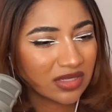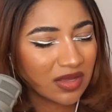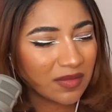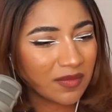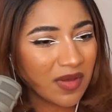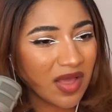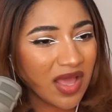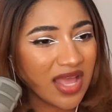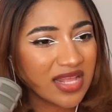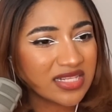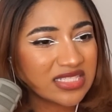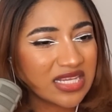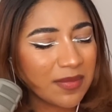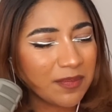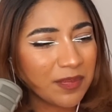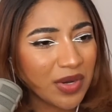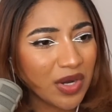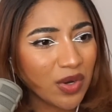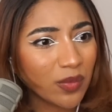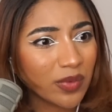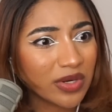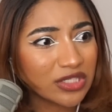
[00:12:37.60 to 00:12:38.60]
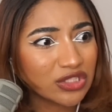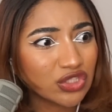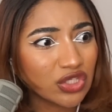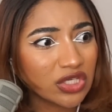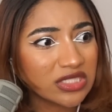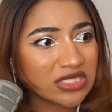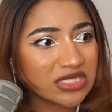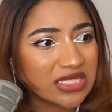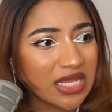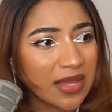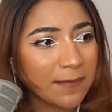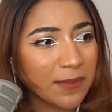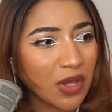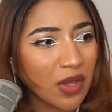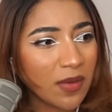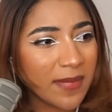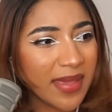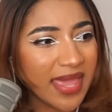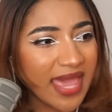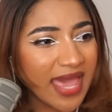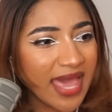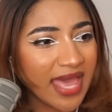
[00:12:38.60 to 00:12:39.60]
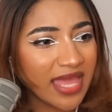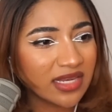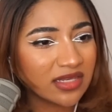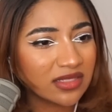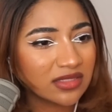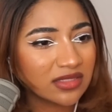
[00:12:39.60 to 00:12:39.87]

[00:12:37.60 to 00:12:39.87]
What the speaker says: Come on, Dipper, where's your symbol, man?